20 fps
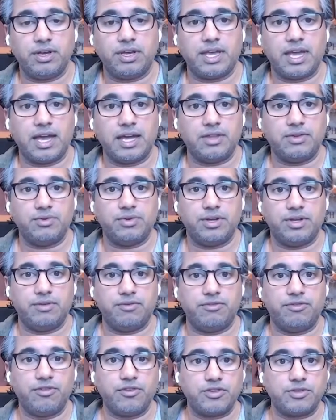uh,
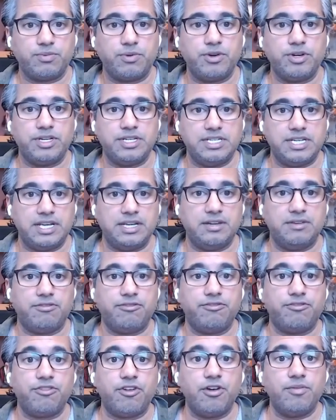gathering first party data
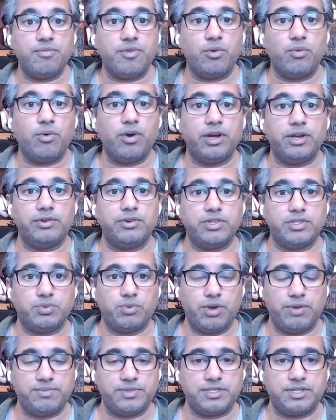from the winery's
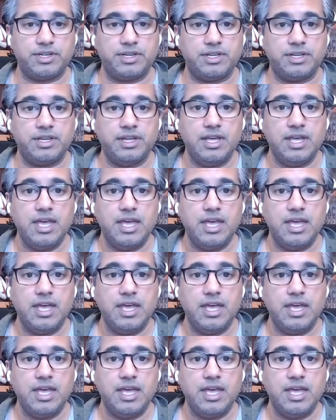website.